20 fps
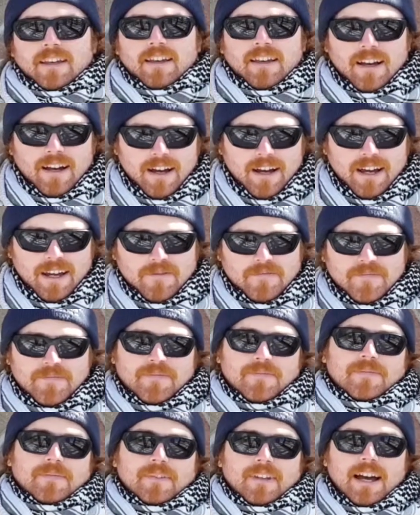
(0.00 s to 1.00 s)
Hi,
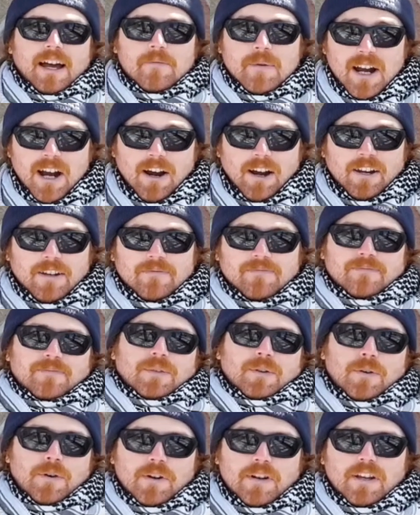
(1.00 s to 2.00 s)
I'm Eric,
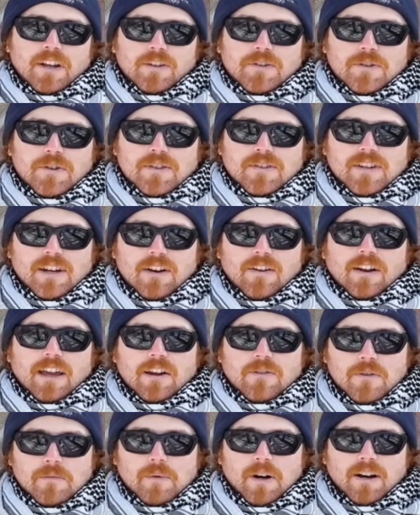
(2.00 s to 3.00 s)
horticulturist here at
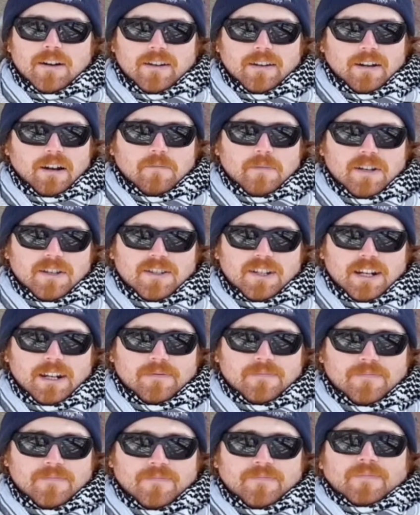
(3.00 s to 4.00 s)
Henry Park at RBG.
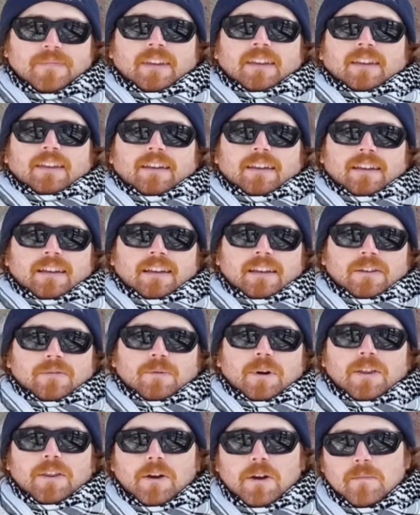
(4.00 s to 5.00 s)

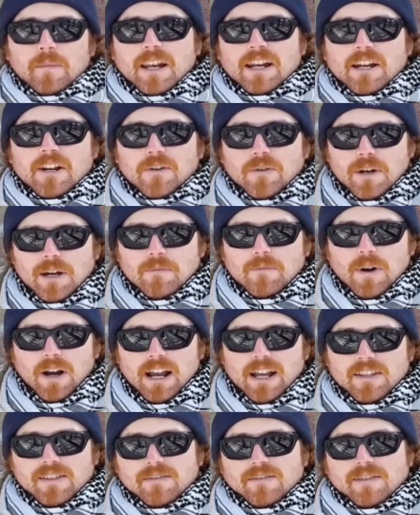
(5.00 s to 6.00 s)
While there are many green
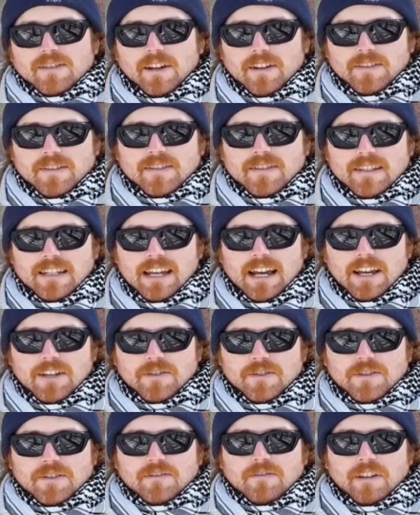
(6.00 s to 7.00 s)
brands of salts and
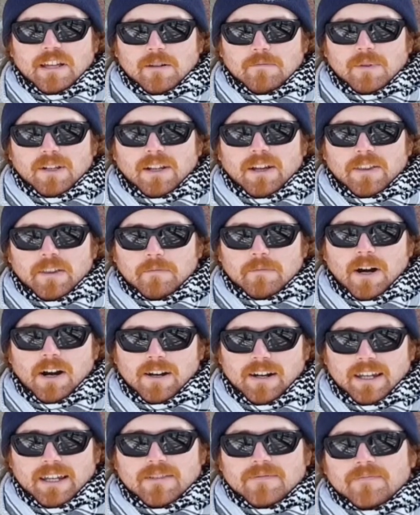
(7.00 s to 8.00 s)
de-icers available on the
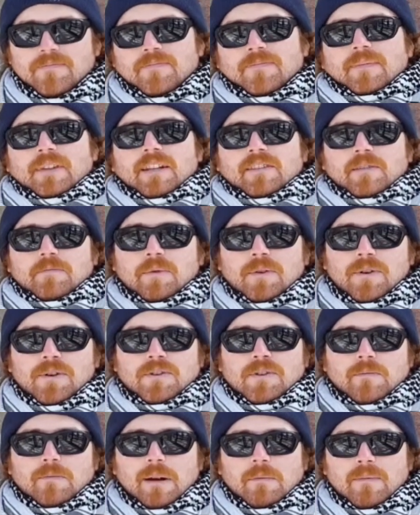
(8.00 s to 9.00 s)
market, it's
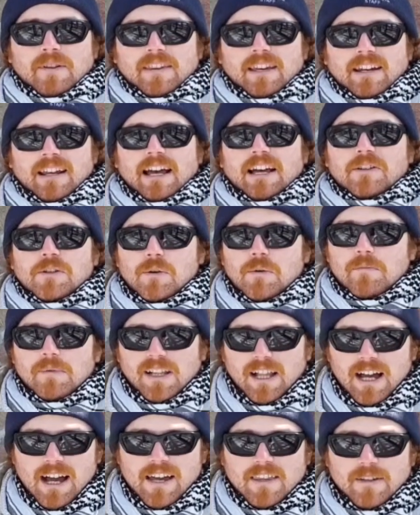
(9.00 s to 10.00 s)
important to remember that how you
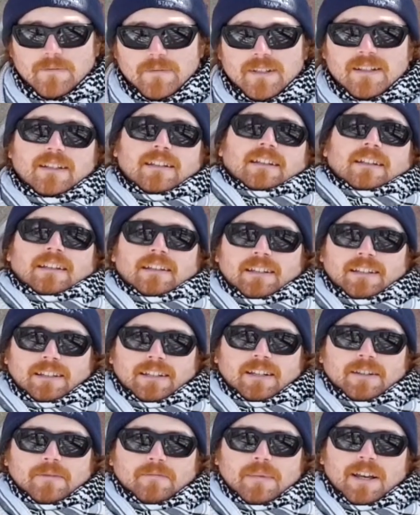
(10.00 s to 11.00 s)
apply them
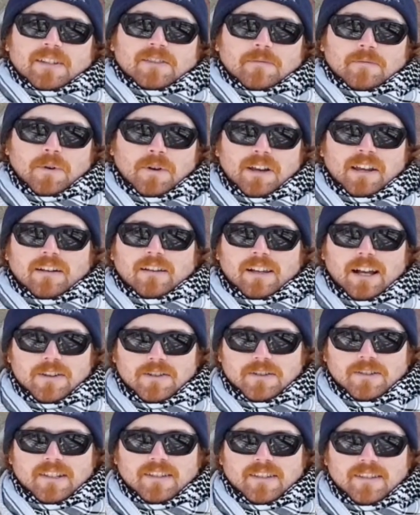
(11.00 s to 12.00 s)
makes them more
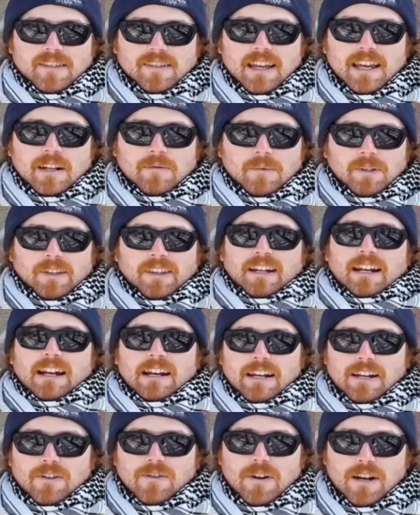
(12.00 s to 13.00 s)
ecologically sustainable than
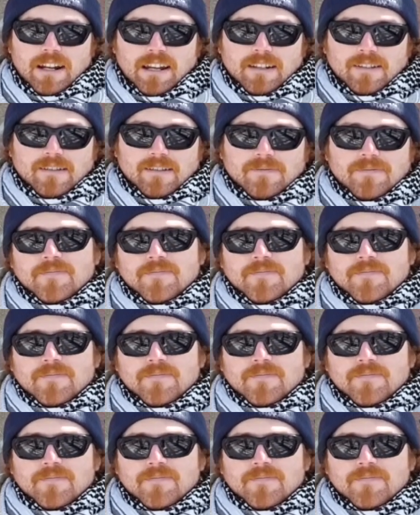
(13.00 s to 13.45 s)
any ingredient.